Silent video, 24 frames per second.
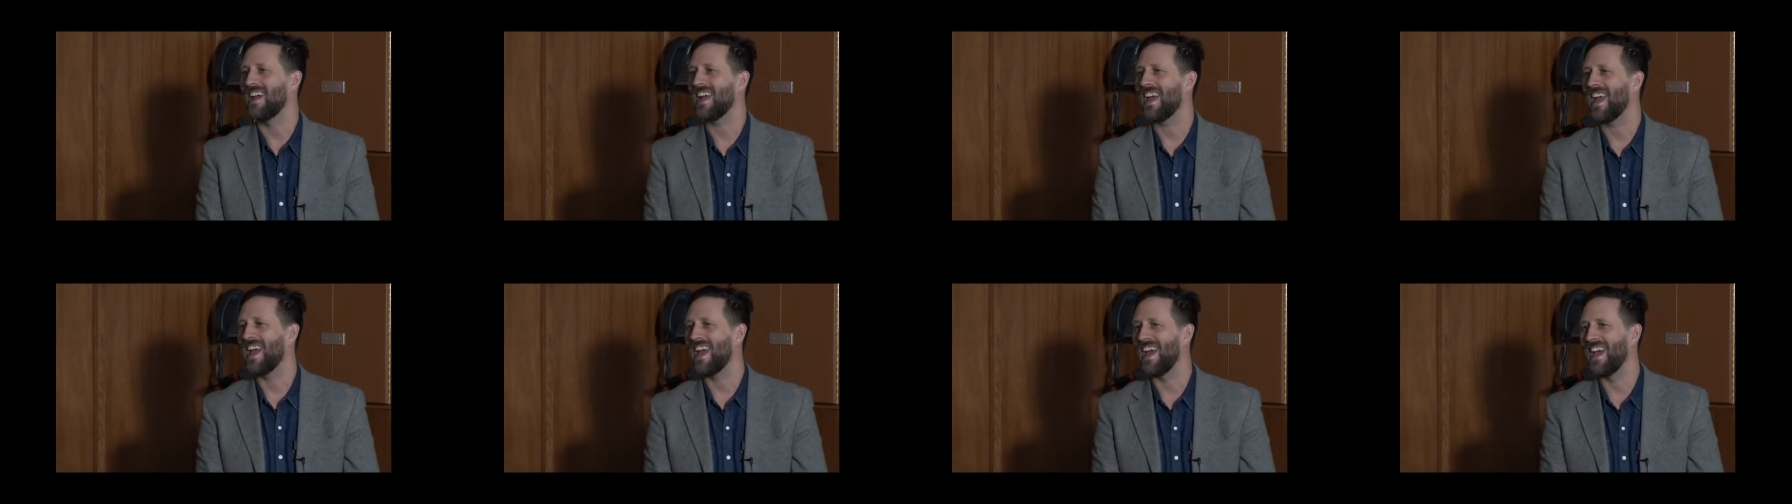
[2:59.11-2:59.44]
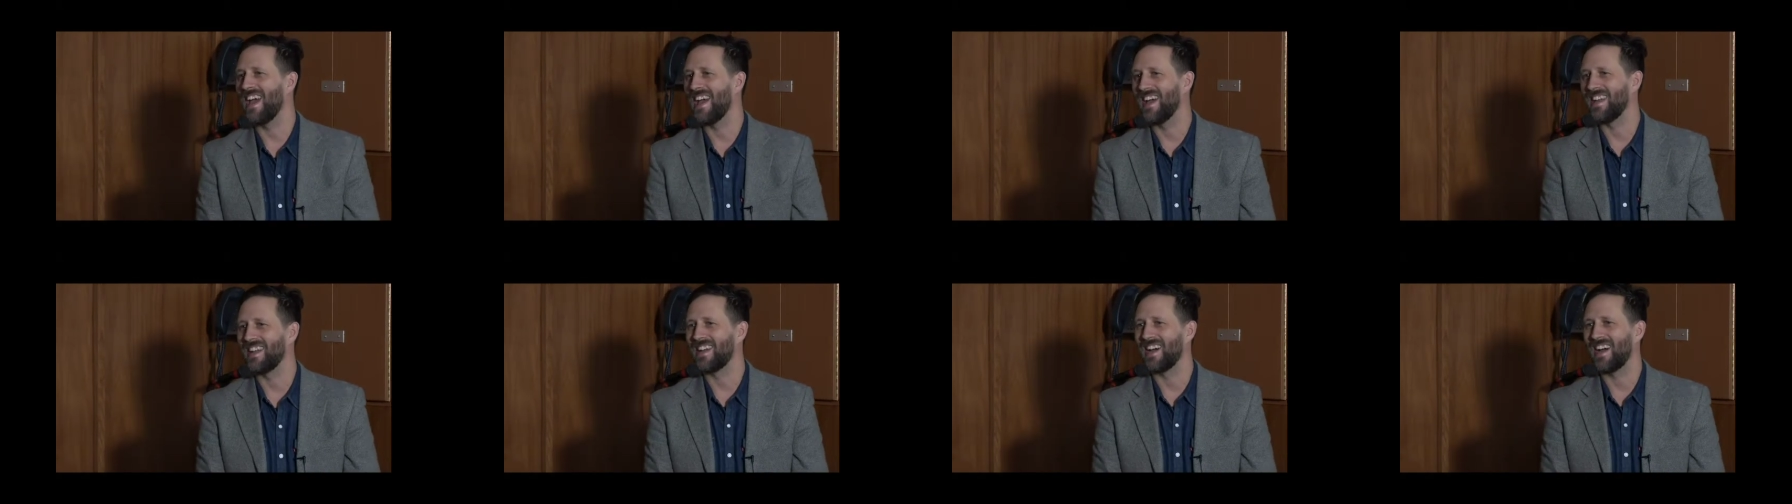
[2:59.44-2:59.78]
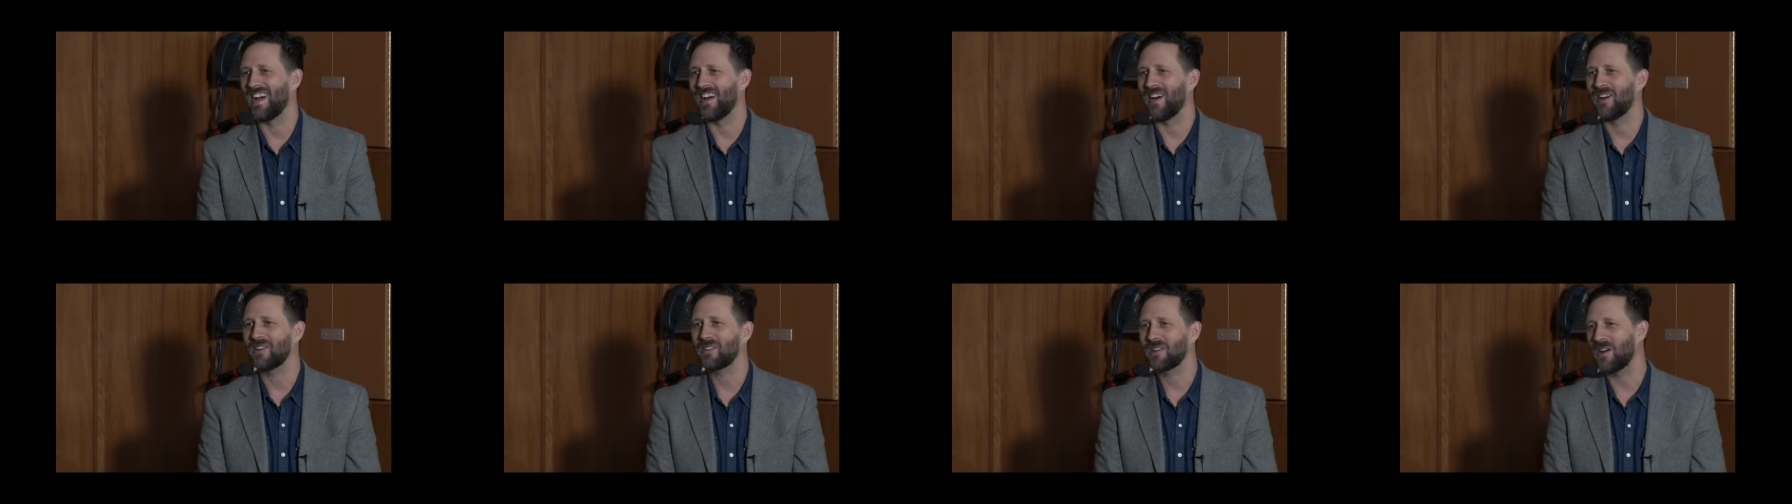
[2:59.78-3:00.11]
And
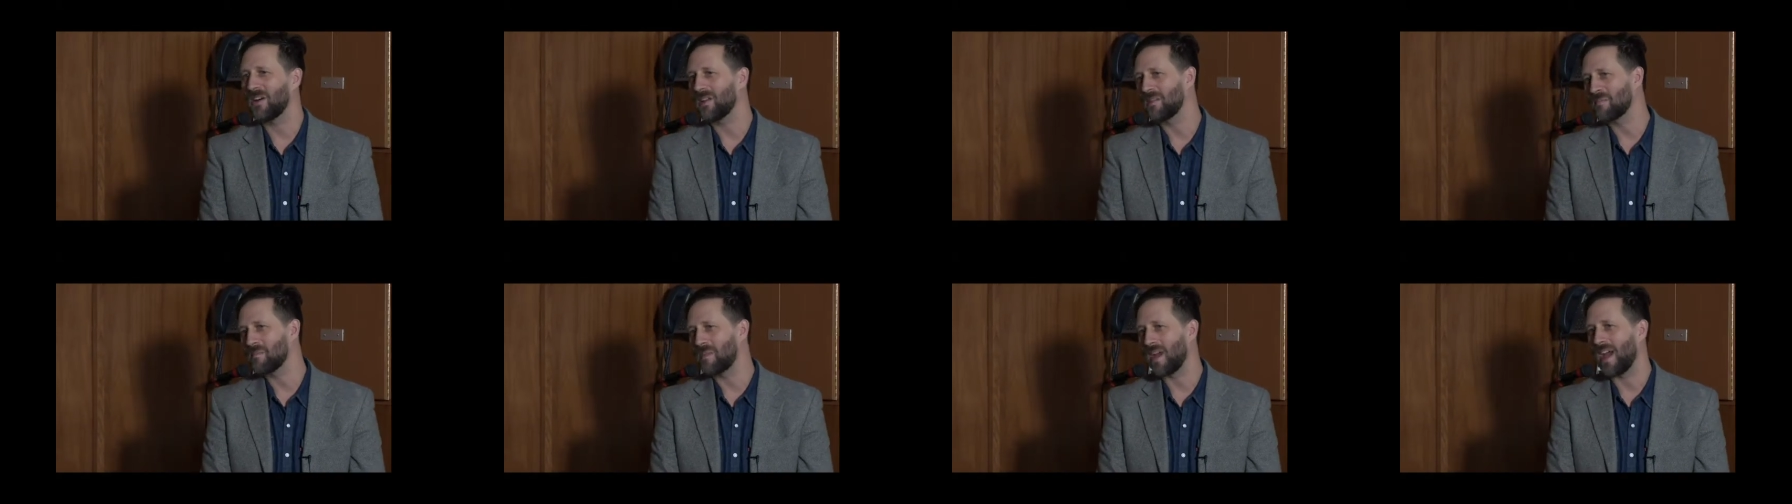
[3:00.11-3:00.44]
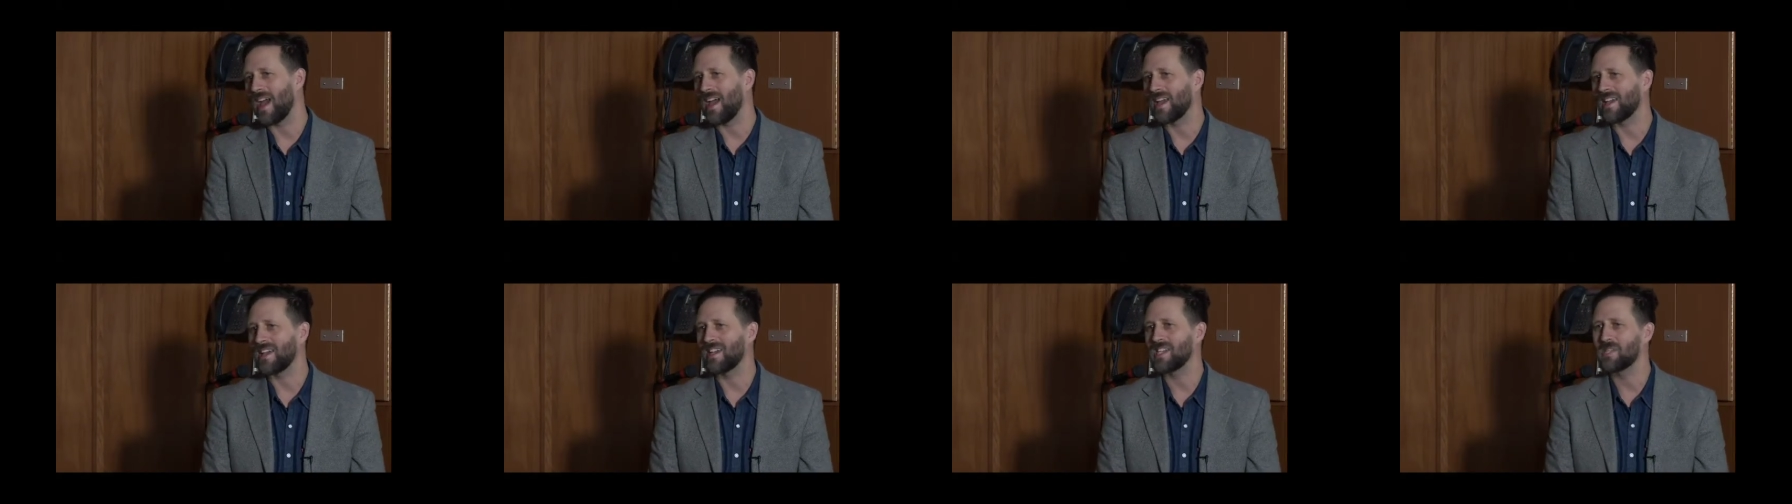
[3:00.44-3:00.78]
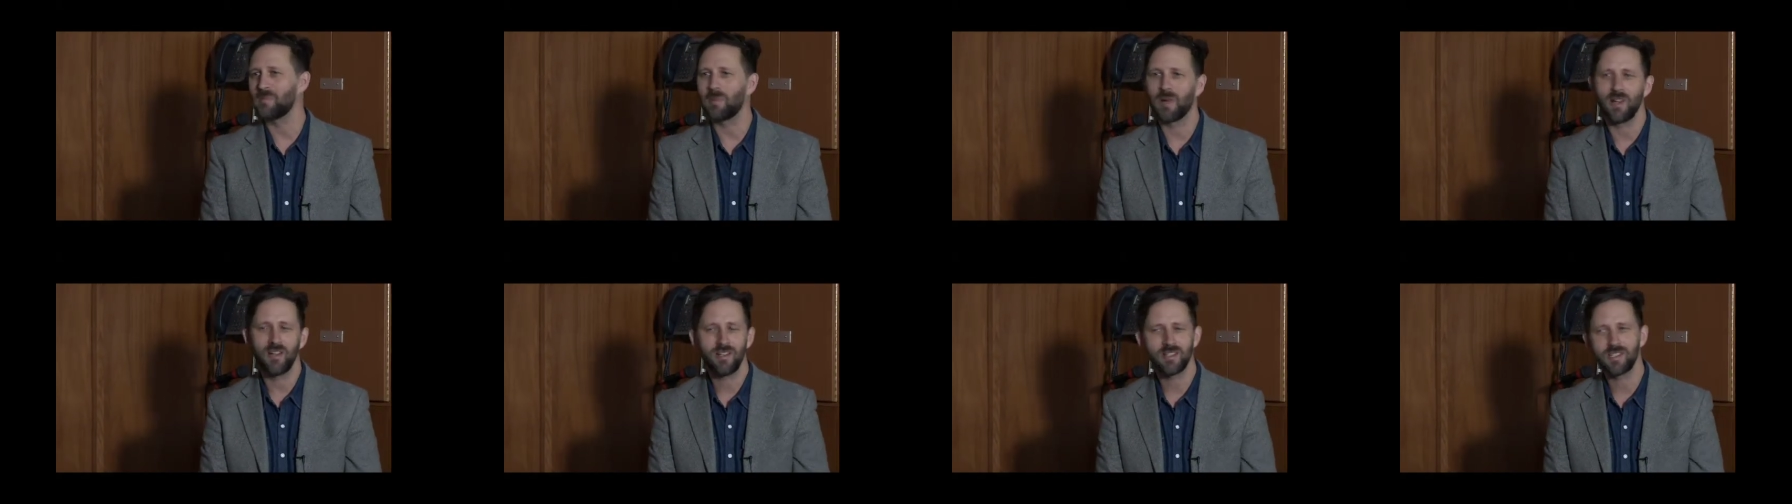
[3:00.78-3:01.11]
I'll call it
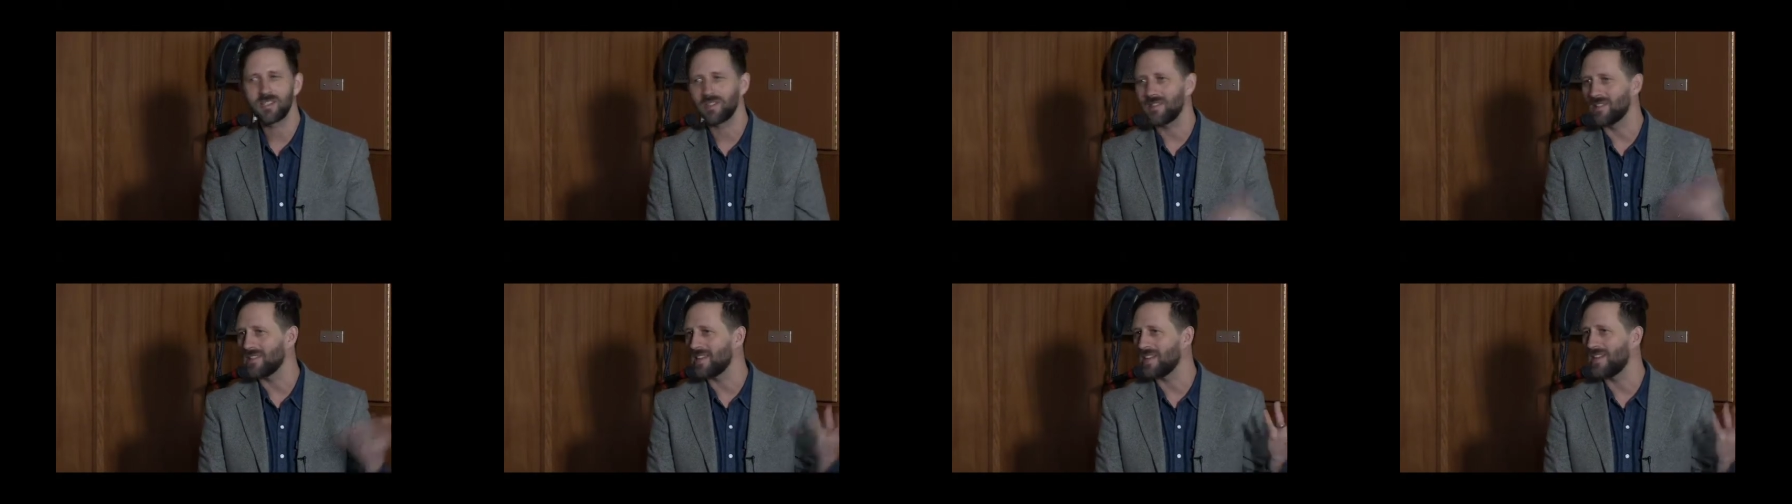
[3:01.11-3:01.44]
baggage, but also,